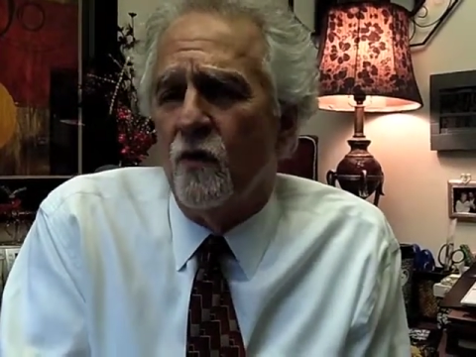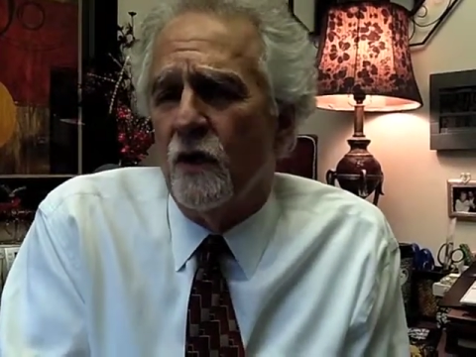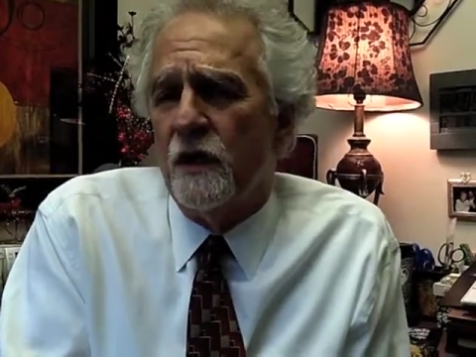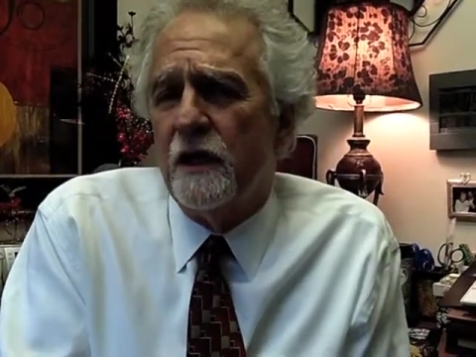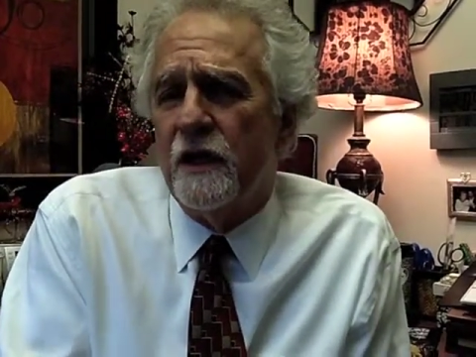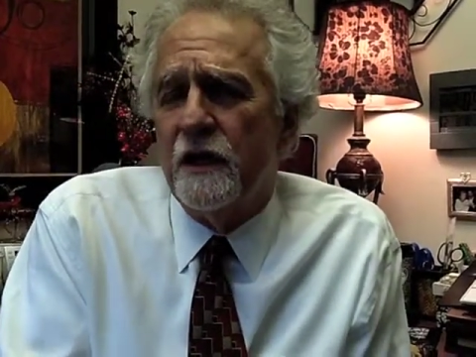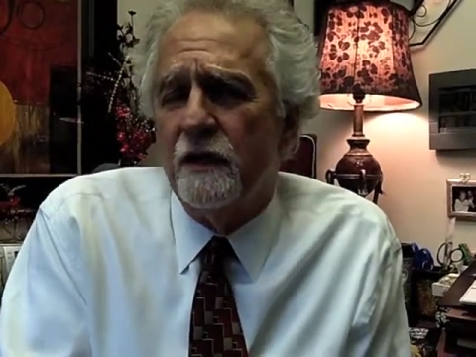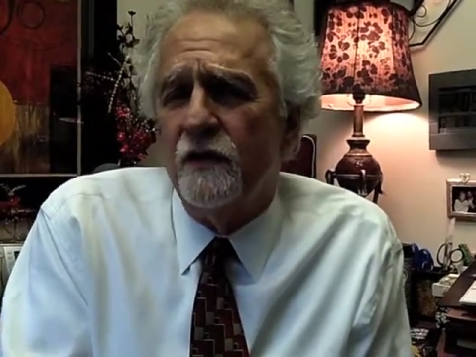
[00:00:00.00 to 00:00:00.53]
were
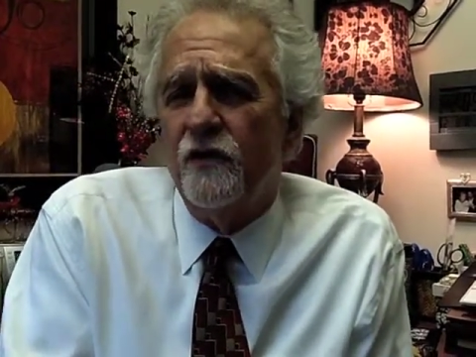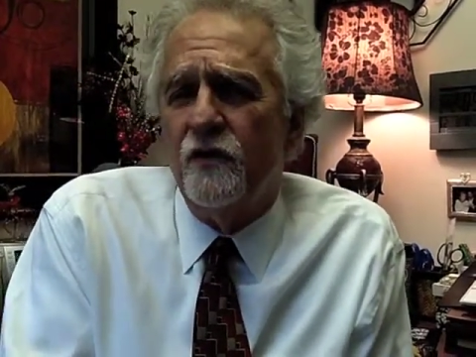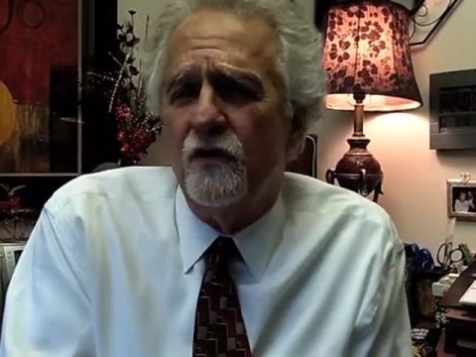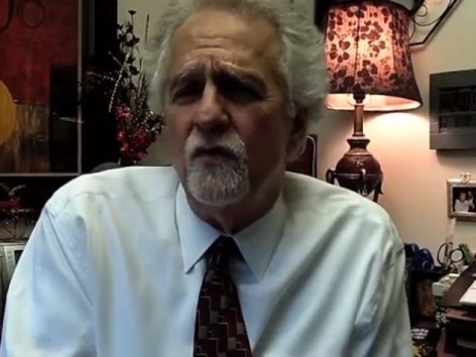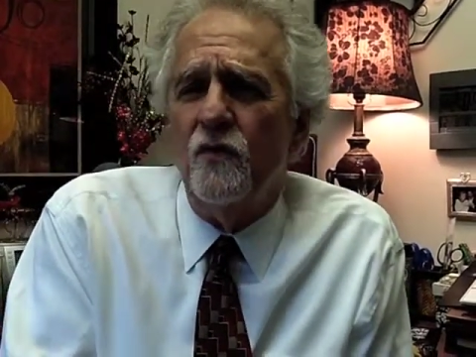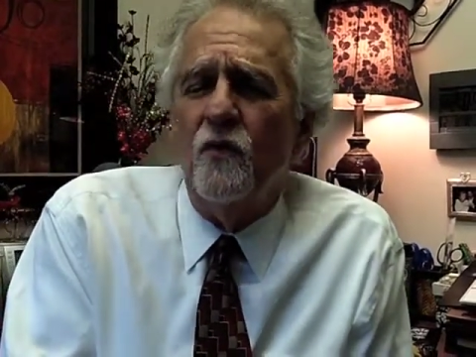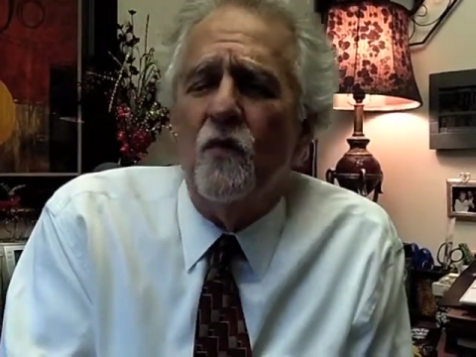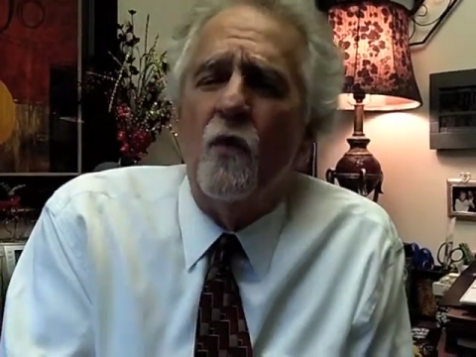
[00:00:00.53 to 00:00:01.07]
kids
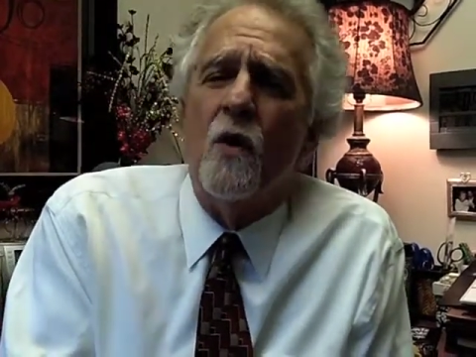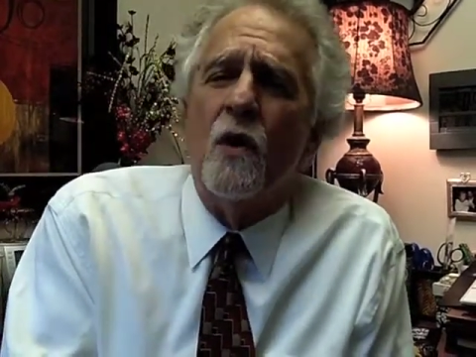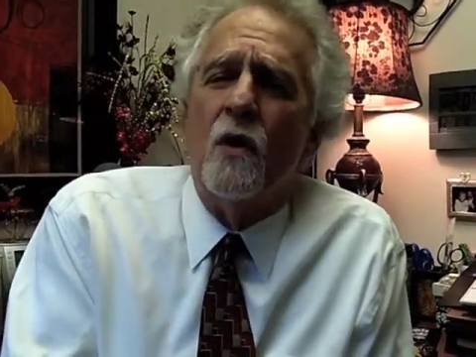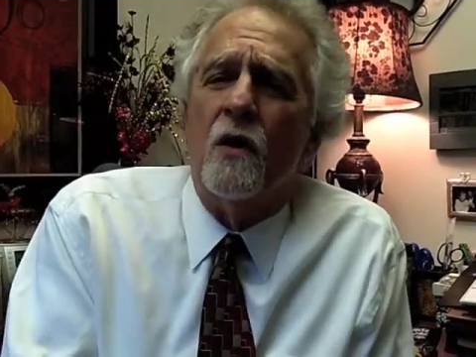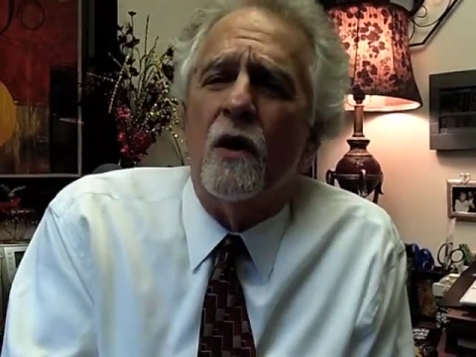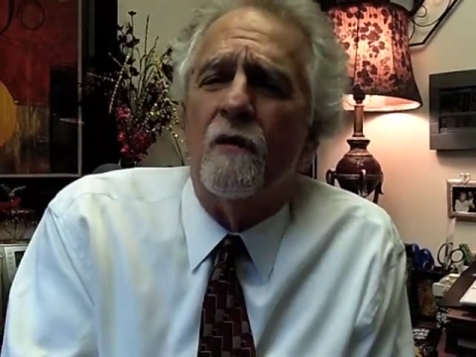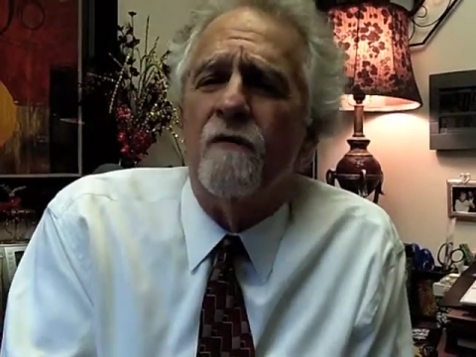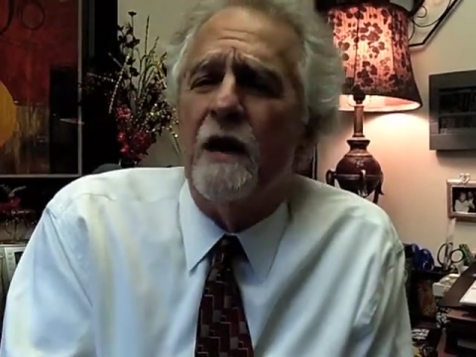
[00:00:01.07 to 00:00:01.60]
who
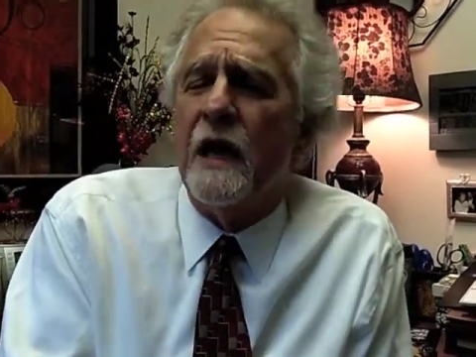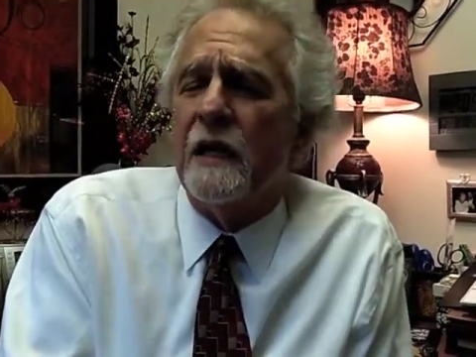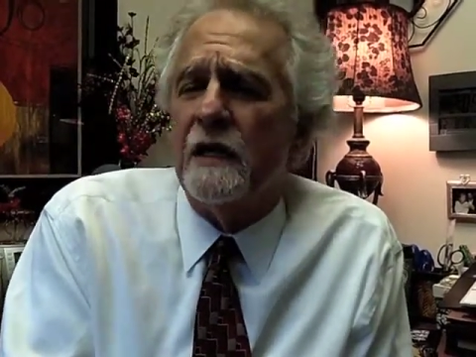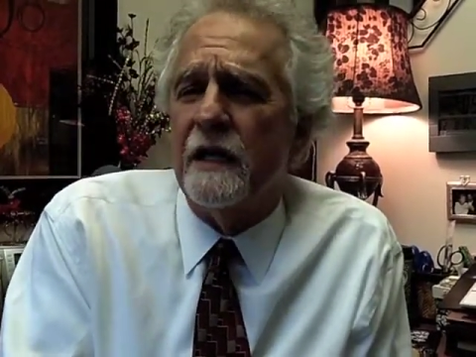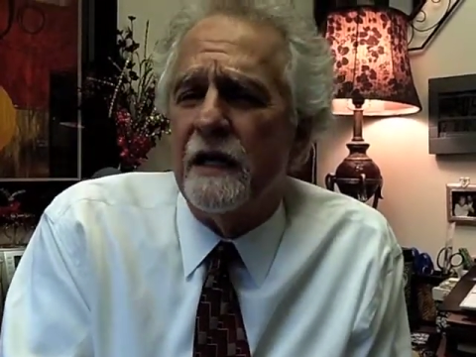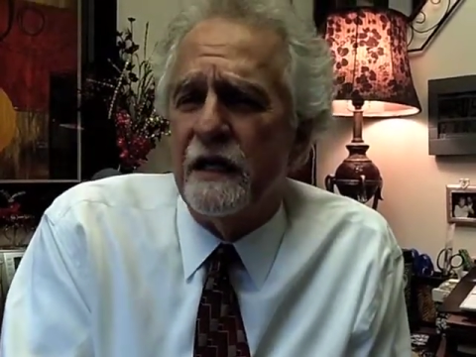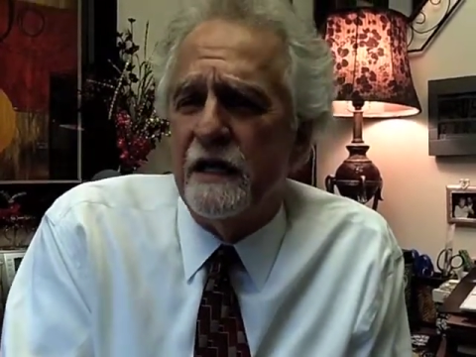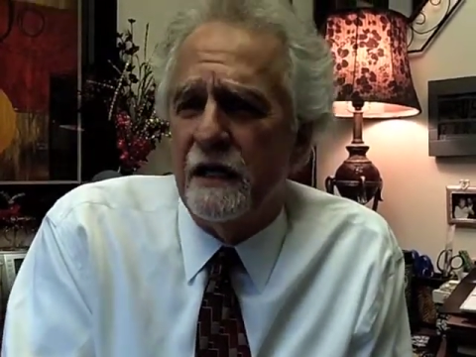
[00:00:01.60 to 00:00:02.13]
were
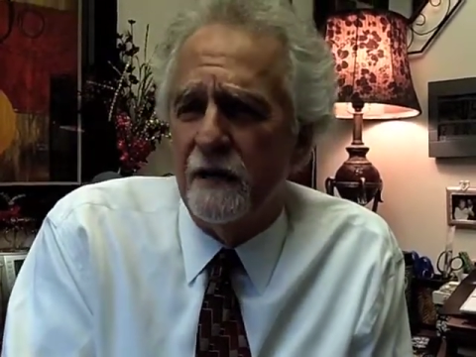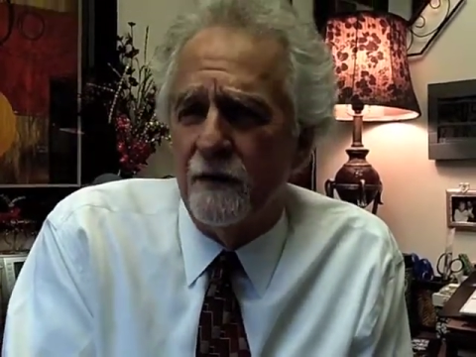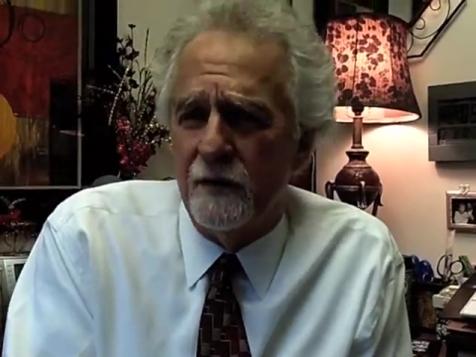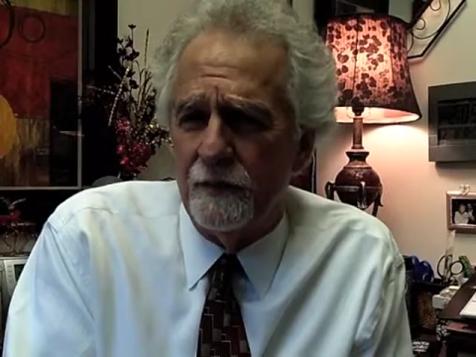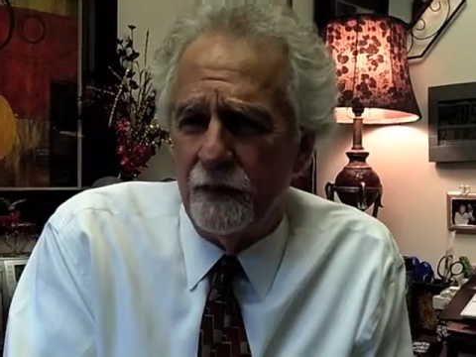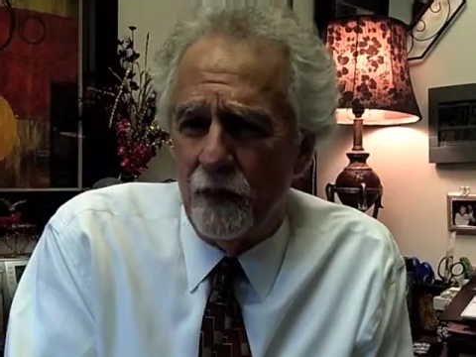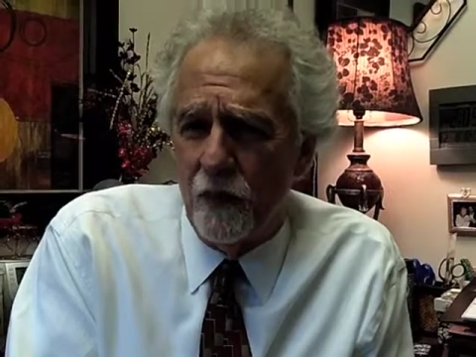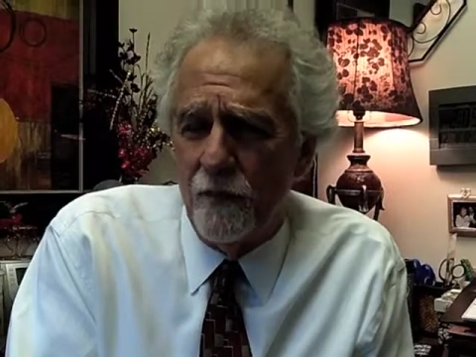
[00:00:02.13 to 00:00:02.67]
violating
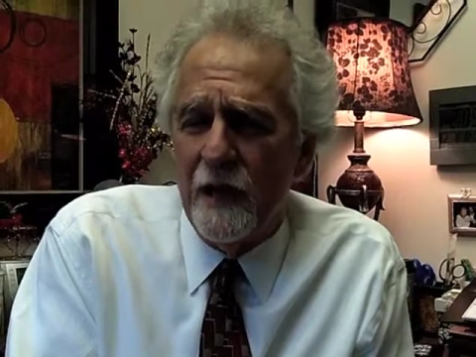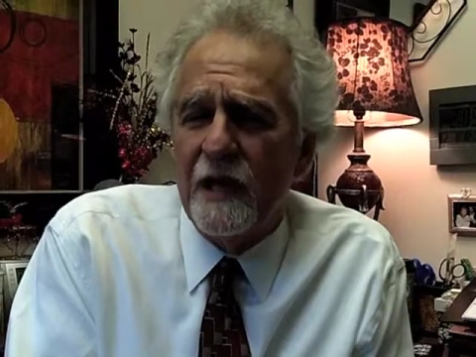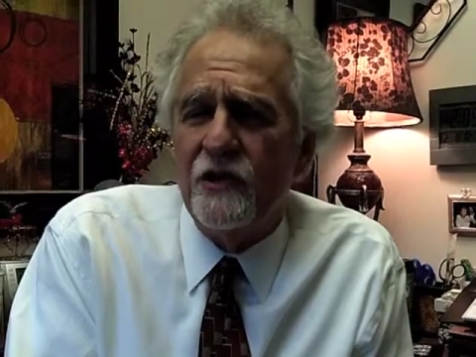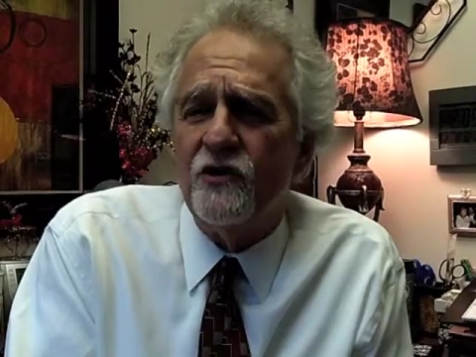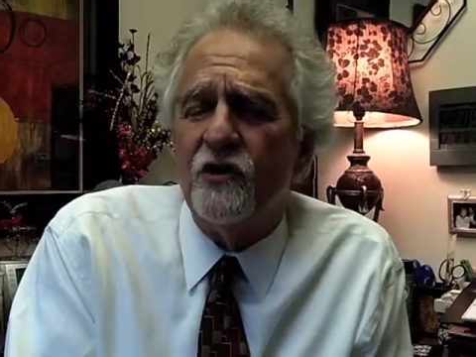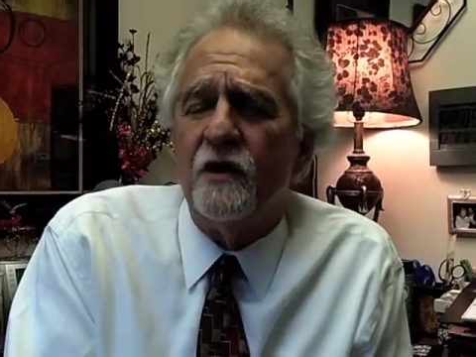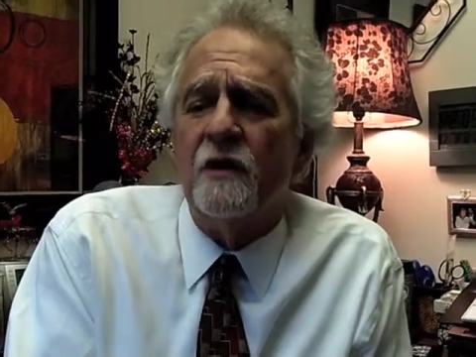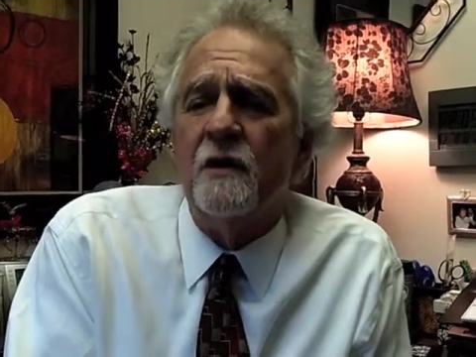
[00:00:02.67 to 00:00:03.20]
a
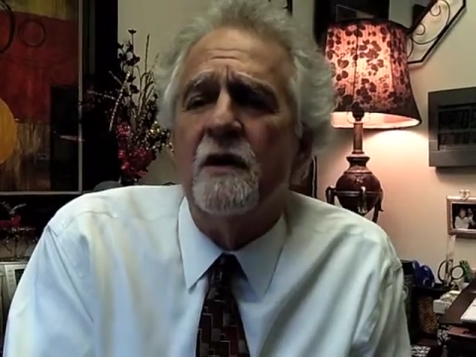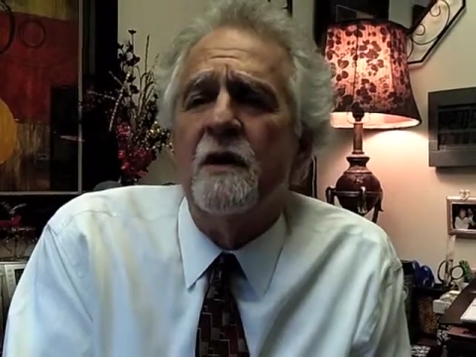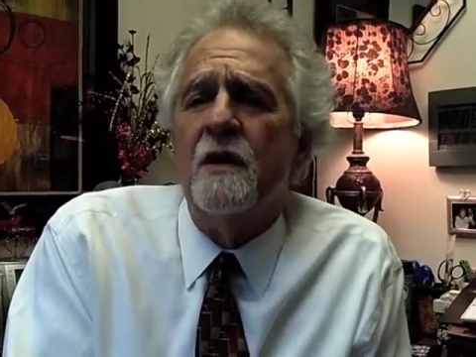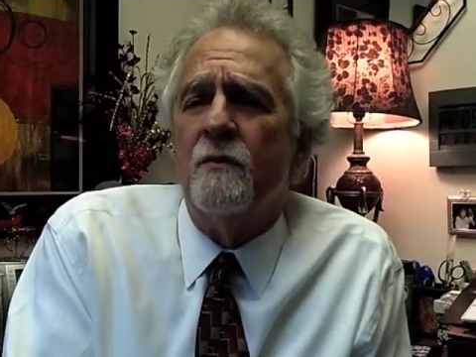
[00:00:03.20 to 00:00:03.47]
probation,